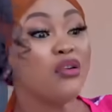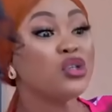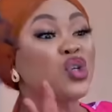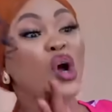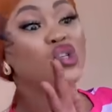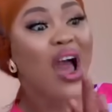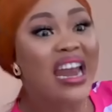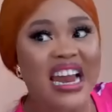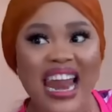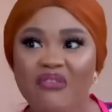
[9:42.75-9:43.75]
11
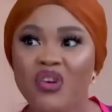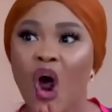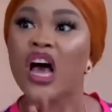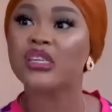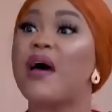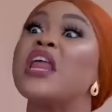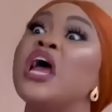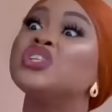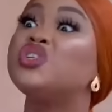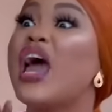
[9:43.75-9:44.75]
children, 11
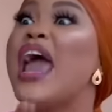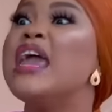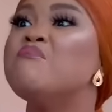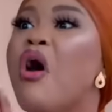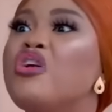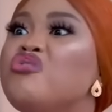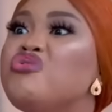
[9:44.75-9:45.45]
husbands. Shame